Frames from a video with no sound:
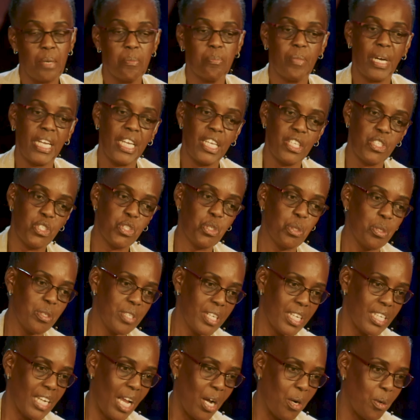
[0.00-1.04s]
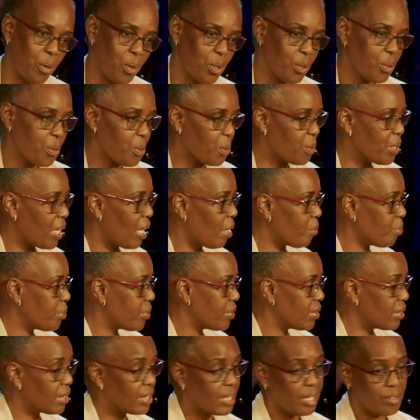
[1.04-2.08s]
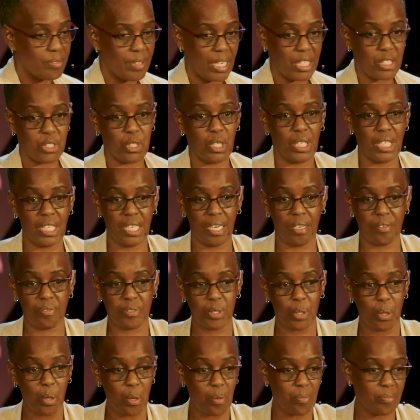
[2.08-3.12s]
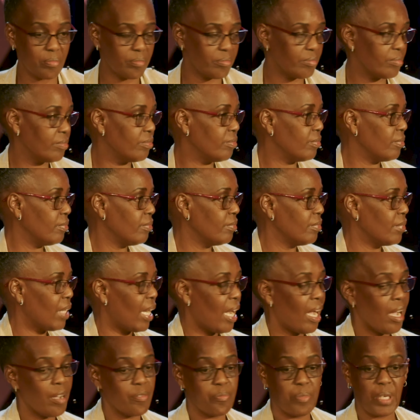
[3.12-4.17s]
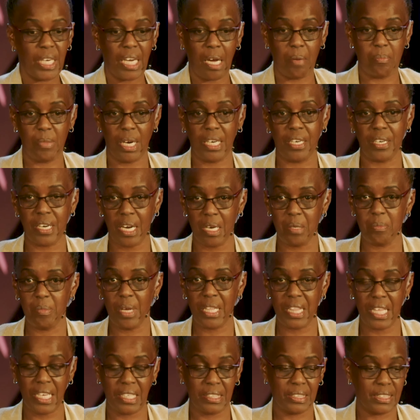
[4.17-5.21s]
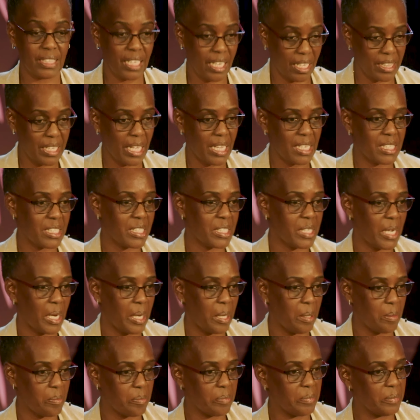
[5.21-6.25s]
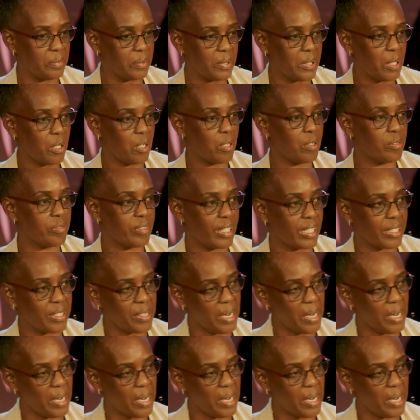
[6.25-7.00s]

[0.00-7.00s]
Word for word: my children are all grown up. They've actually left home. I have become a grandmother at that time of a